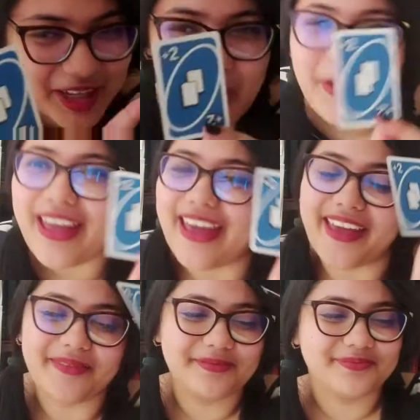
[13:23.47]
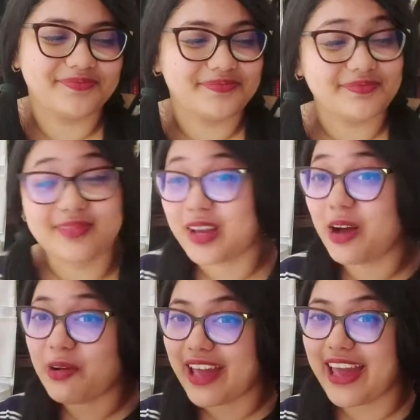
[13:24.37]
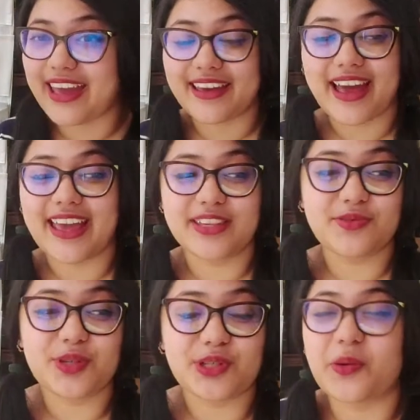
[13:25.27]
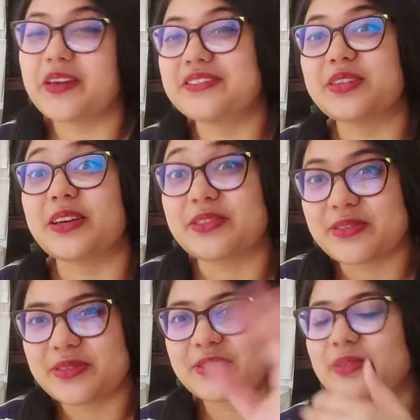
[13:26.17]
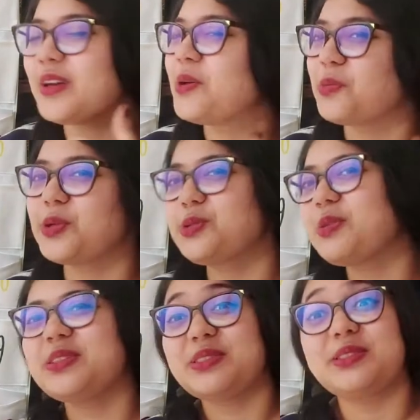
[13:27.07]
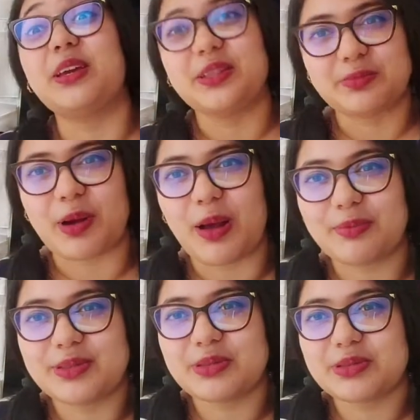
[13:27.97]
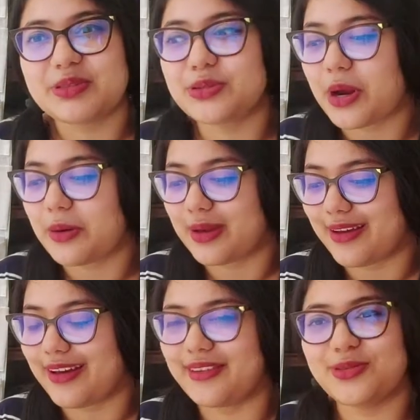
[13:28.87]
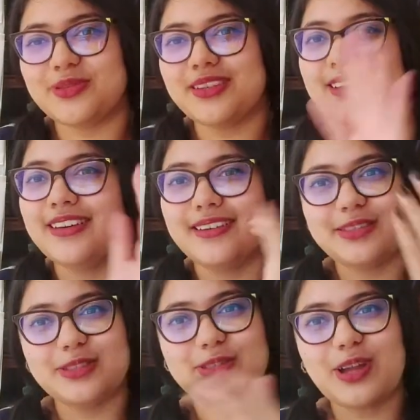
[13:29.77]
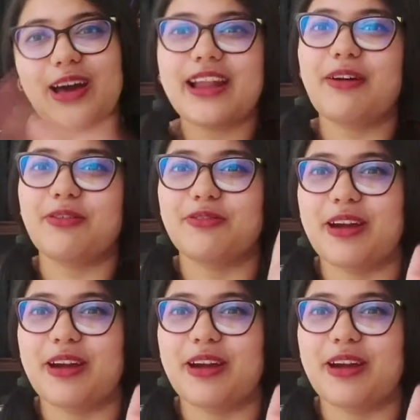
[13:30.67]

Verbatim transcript: Okay, Okay, I guess we're doing six. We're doing six props. Sorry guys, this is not our